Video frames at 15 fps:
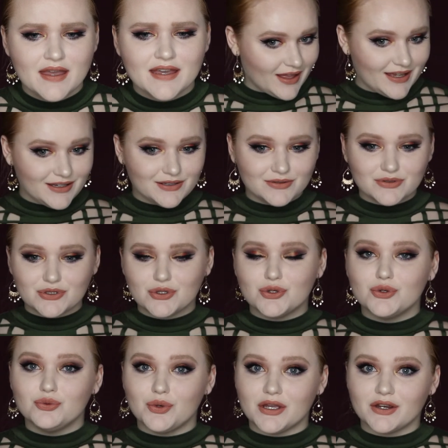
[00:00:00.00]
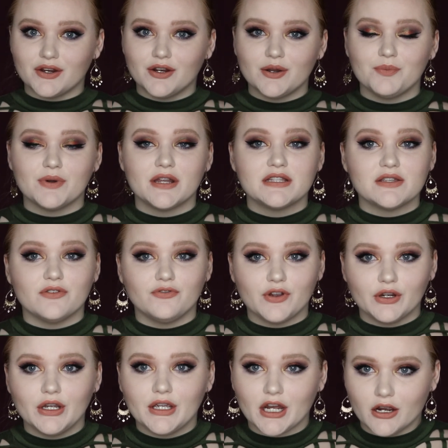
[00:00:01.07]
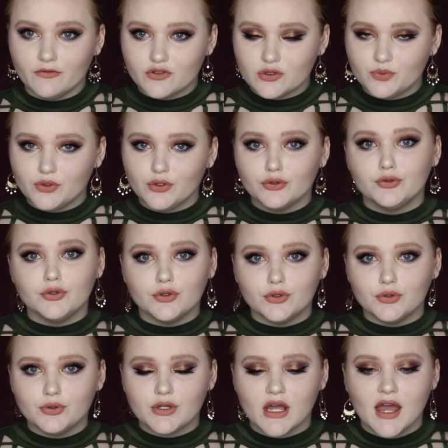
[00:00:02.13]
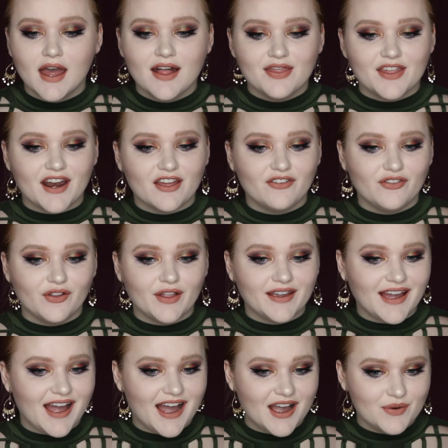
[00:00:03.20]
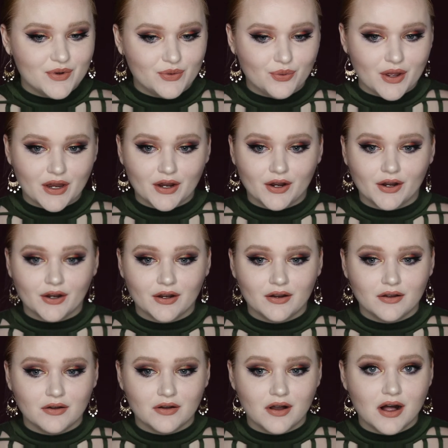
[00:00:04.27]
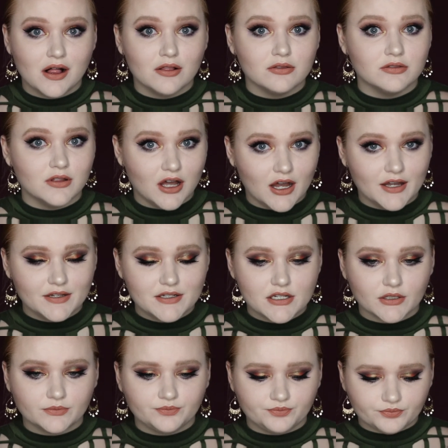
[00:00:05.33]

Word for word: like too weird, but it's a very comfortable nude that I feel like I would wear a lot.